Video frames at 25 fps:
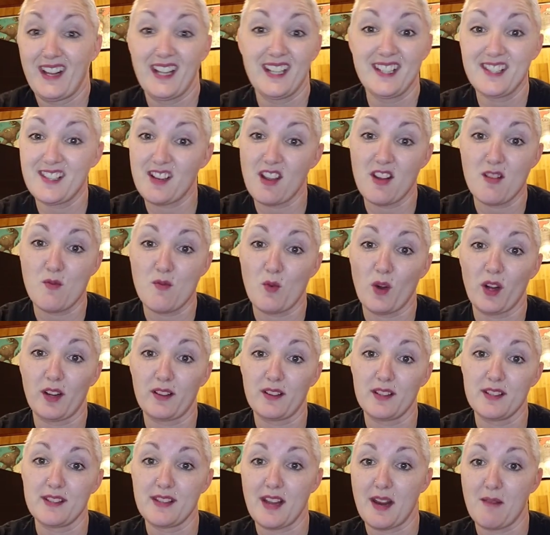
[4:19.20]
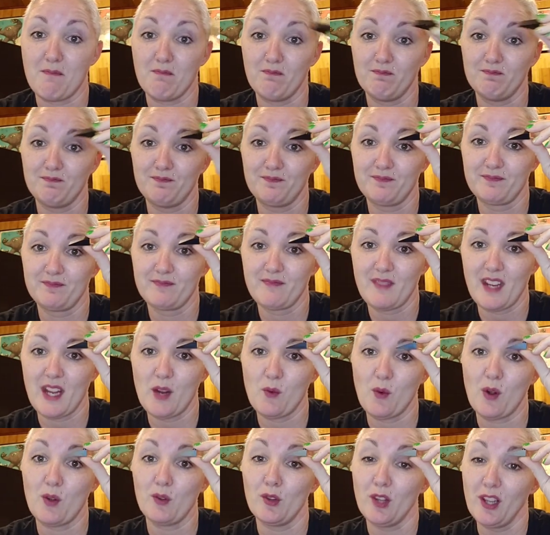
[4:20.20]
It's going to work the same. It
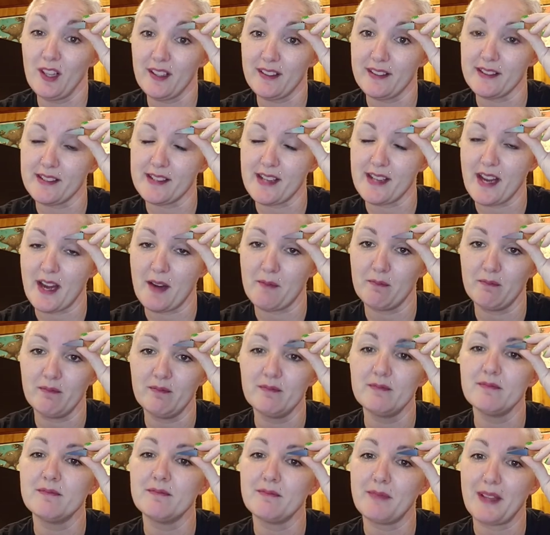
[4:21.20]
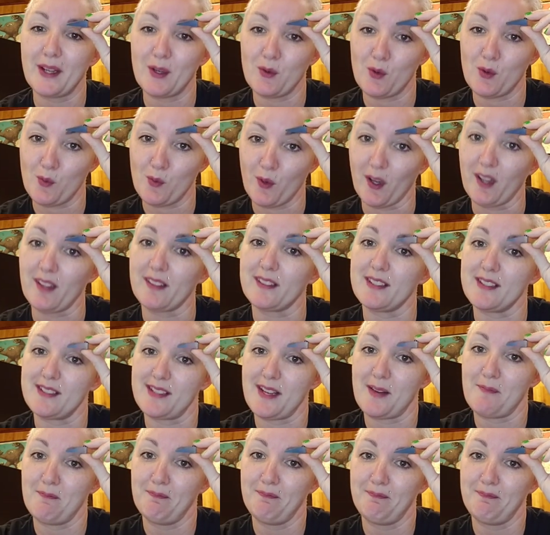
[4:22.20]
won't look the same, but it will work the same.